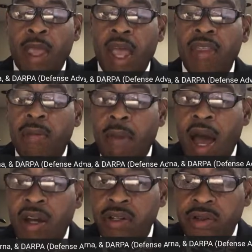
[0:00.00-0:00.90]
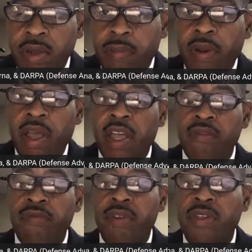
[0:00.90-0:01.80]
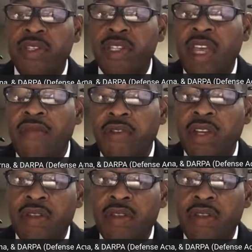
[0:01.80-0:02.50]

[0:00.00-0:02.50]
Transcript: And the monitoring plan for the safety